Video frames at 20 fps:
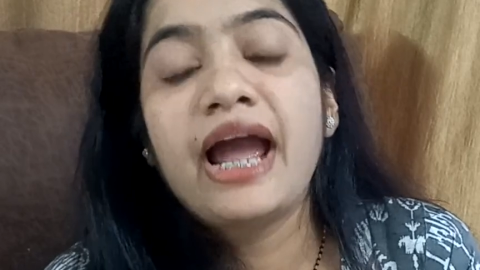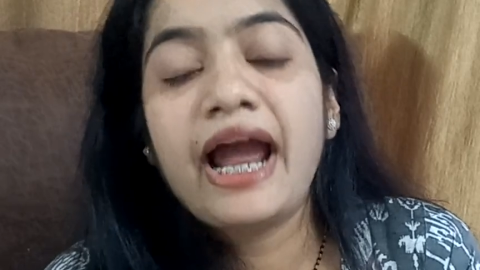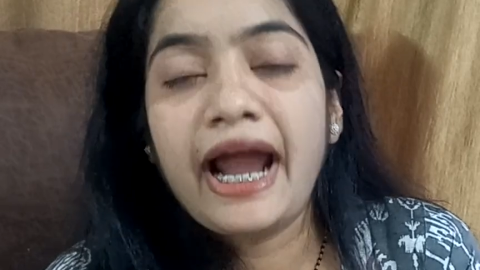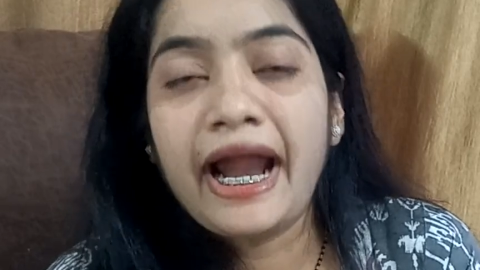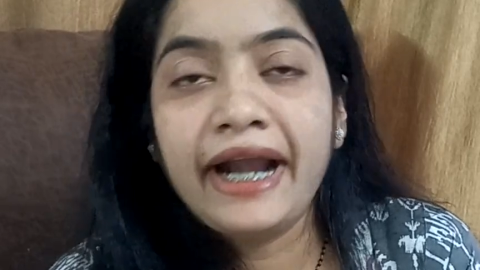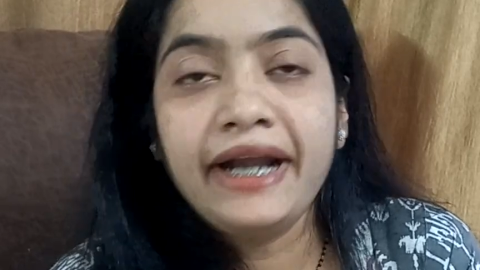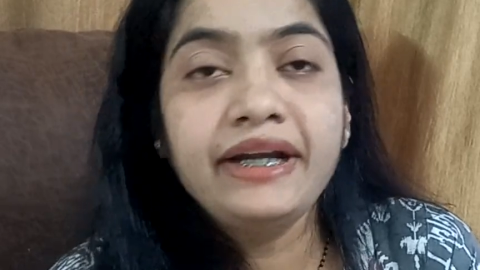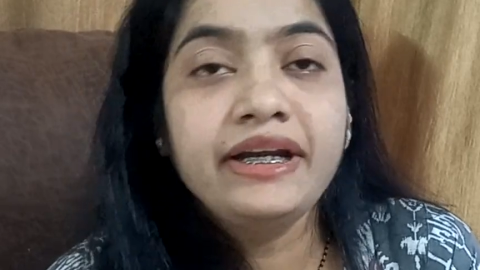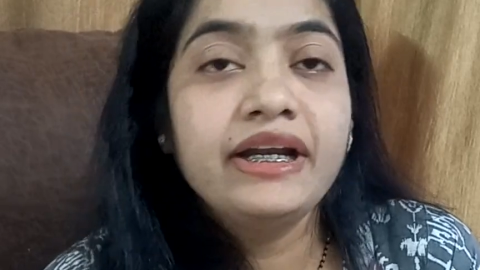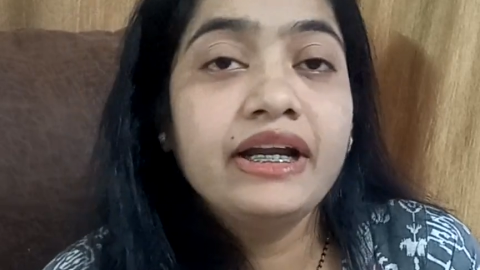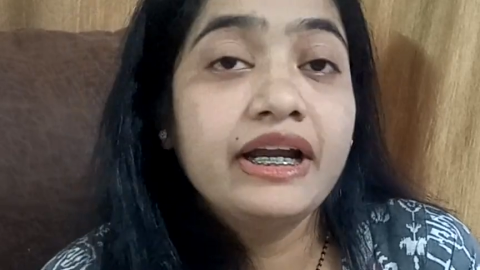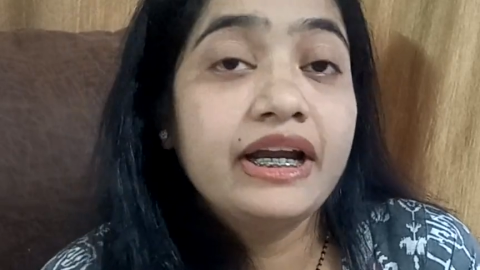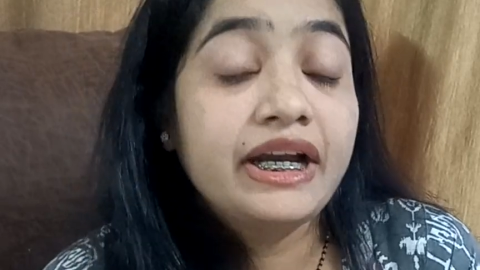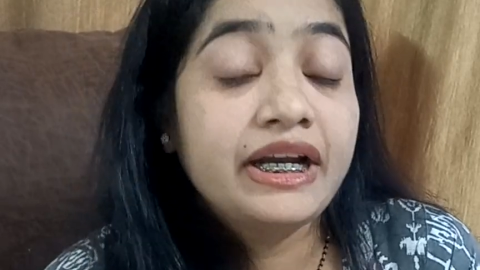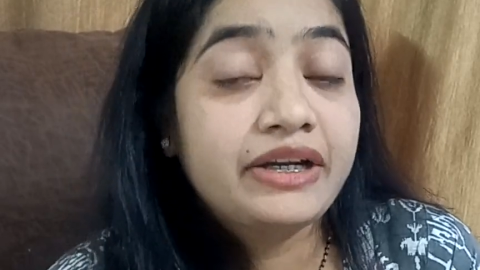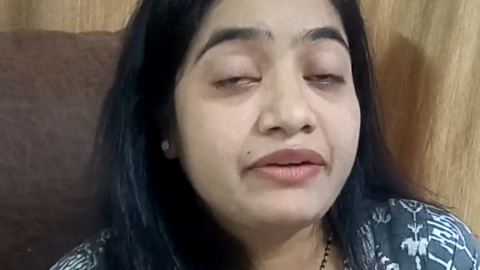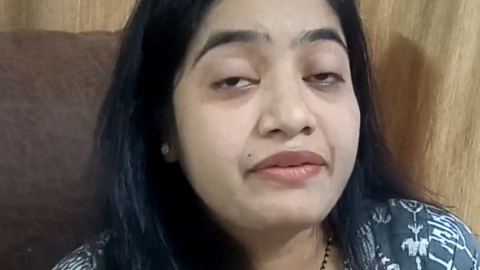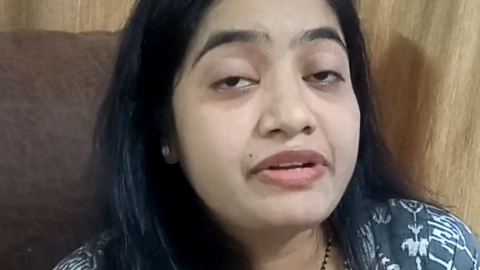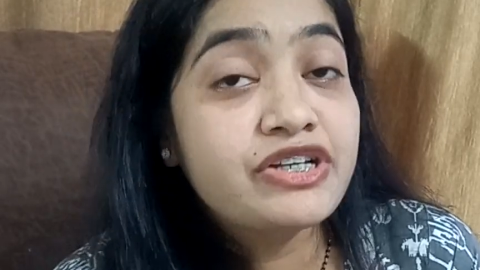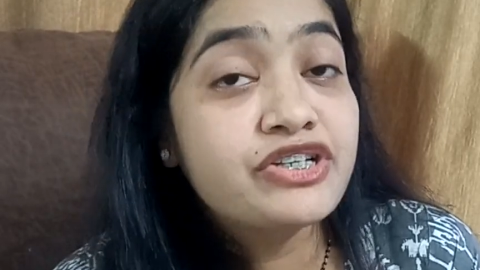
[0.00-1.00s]
and
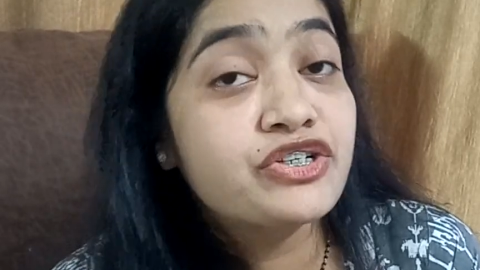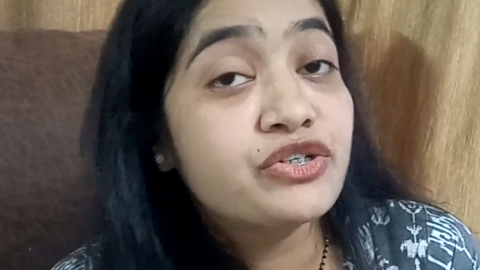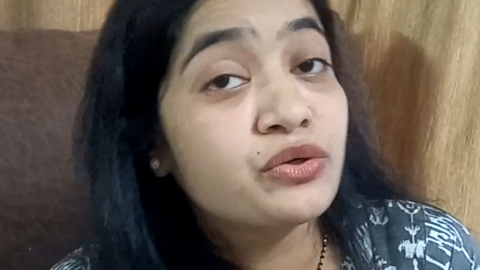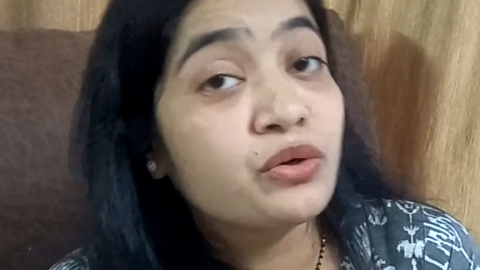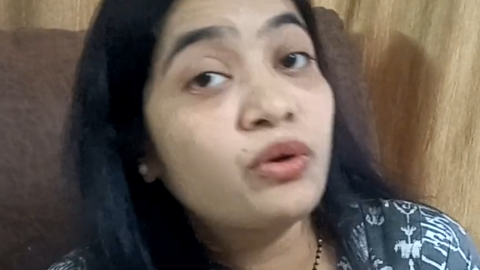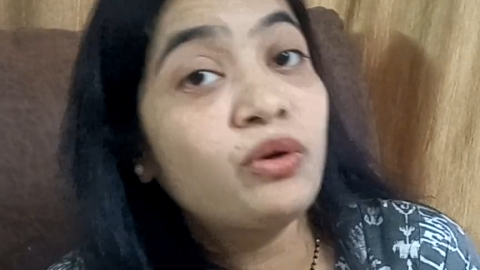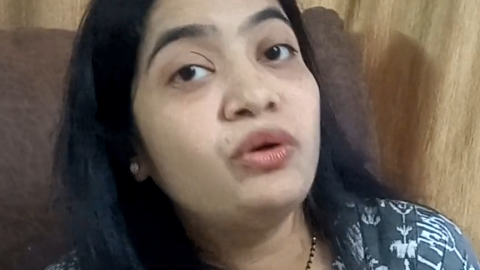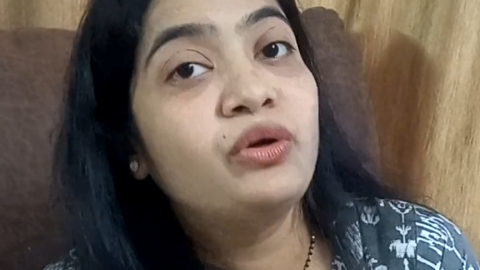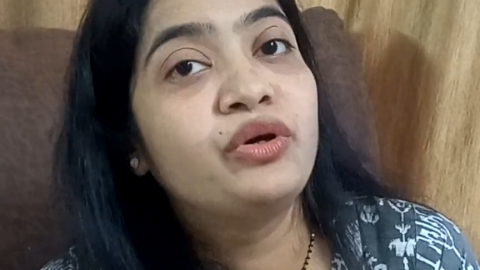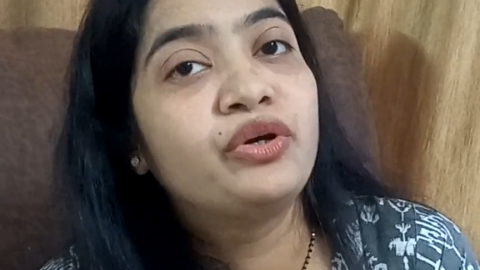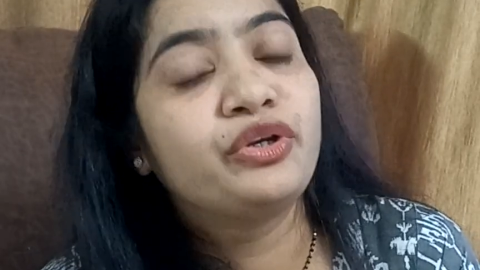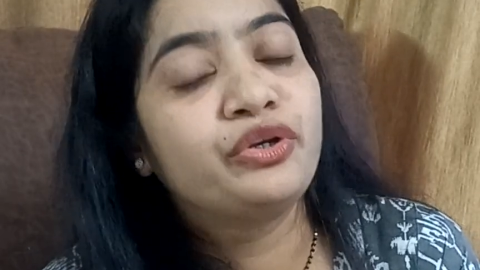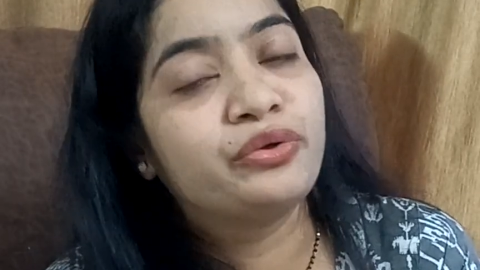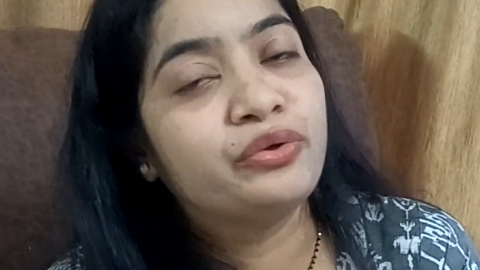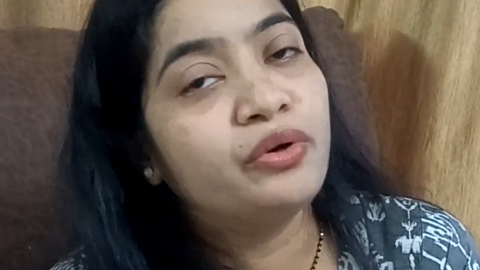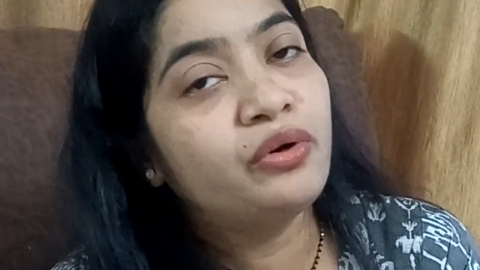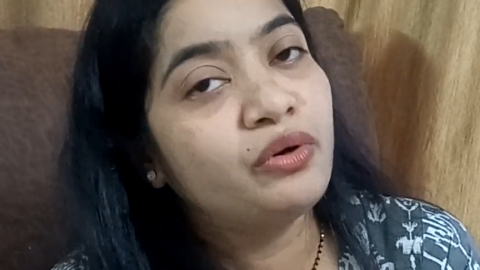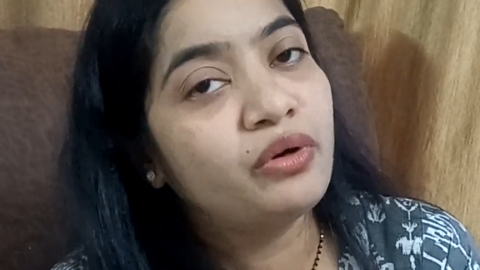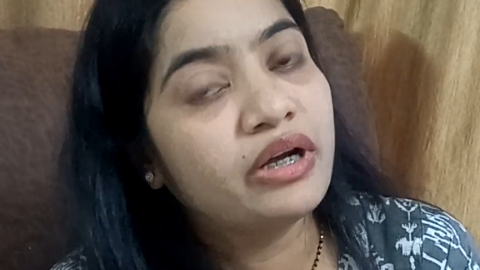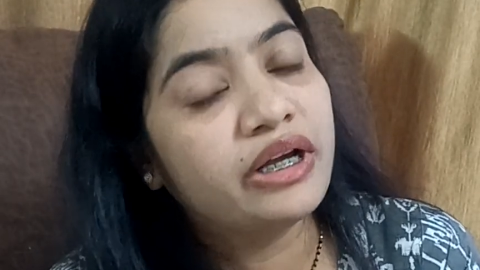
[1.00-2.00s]
it will show
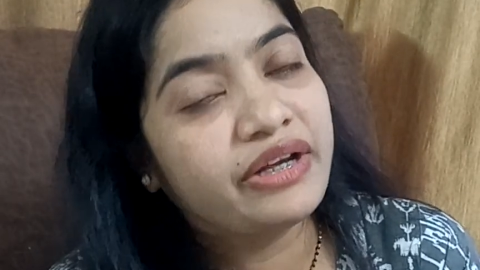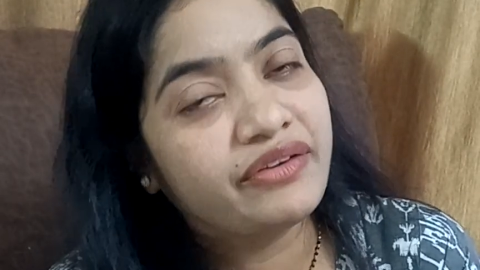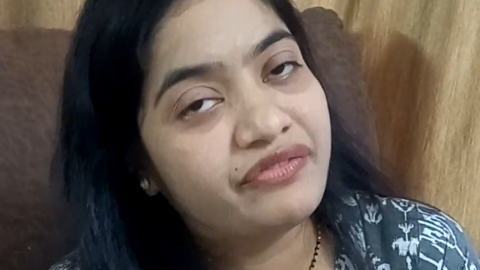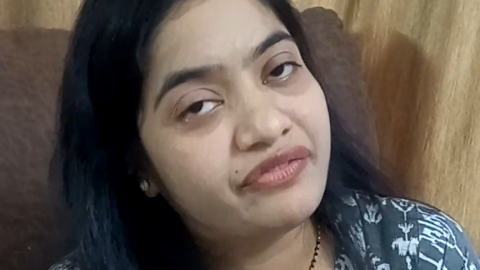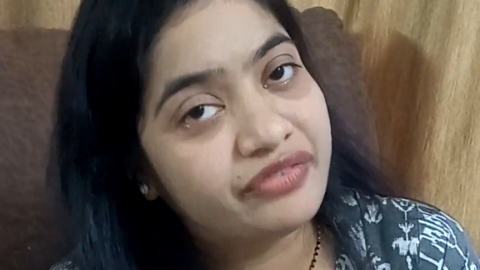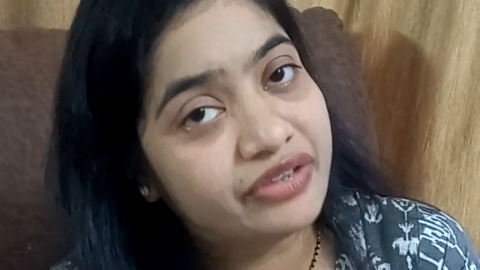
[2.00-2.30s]
if